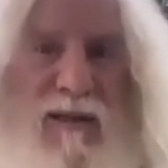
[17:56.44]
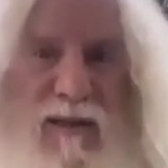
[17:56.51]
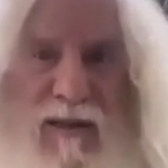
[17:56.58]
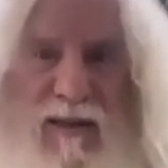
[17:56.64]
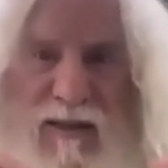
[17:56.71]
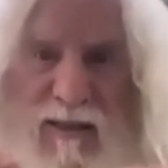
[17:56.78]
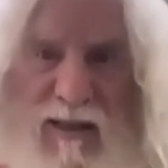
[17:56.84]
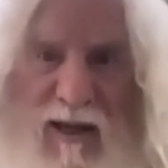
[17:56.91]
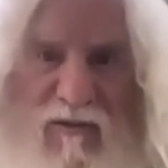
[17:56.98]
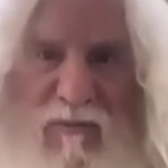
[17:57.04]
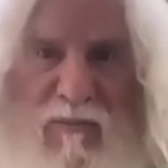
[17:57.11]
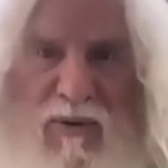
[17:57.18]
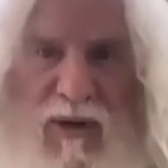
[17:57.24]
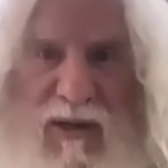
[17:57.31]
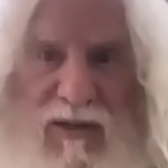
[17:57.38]
into this
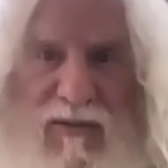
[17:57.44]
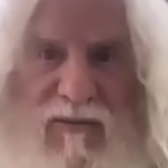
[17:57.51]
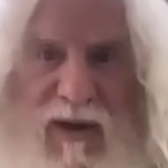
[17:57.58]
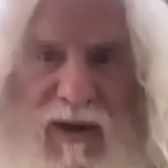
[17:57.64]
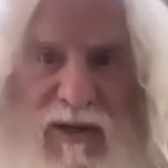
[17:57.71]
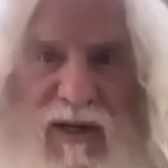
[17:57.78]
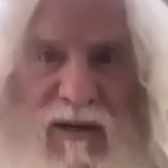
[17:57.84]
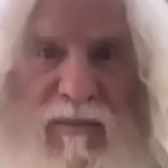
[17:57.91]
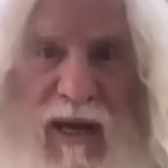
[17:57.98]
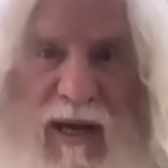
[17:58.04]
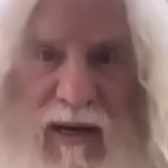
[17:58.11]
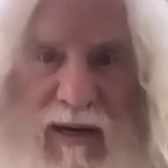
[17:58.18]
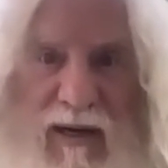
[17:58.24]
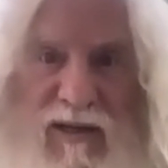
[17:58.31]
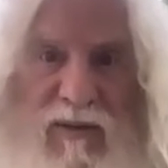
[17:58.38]
self-preservation
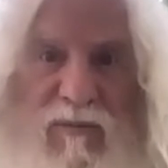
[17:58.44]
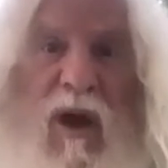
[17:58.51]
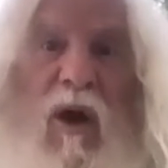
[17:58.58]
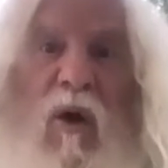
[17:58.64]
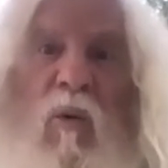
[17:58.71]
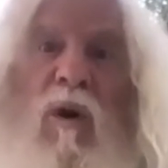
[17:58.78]
mechanism